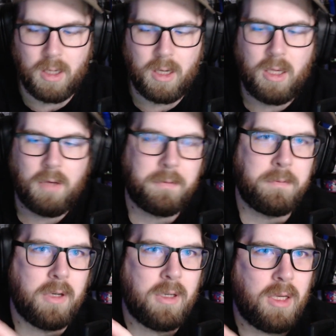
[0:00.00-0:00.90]

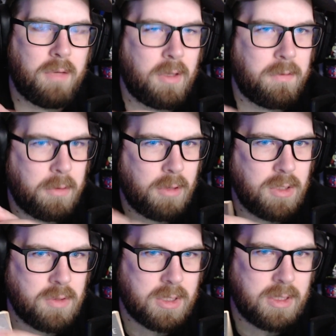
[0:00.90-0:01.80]
if you're
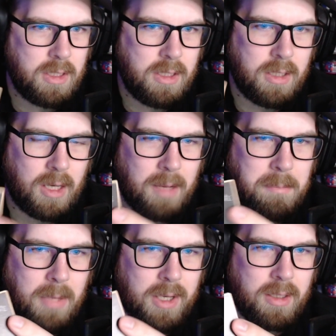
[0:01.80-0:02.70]
interested, I
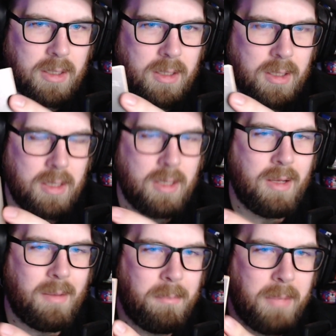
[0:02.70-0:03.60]
might
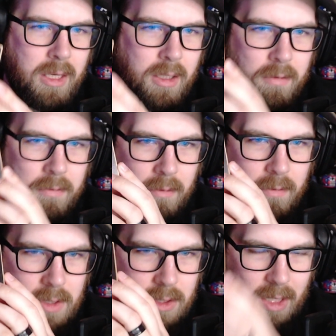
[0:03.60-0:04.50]
make a
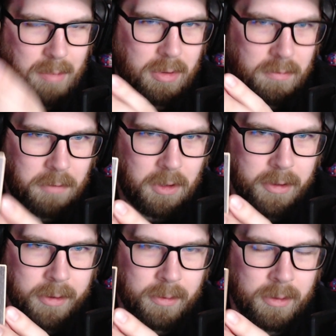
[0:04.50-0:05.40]
separate
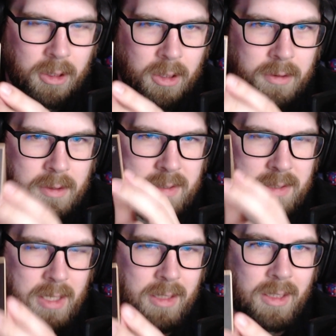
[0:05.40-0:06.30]
video on
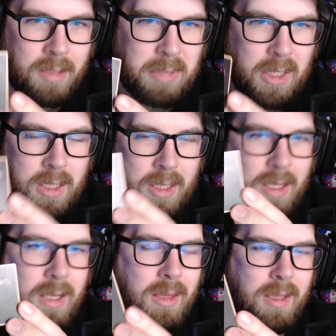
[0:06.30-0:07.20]
setting up
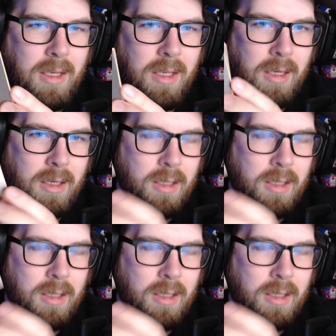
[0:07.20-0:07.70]
the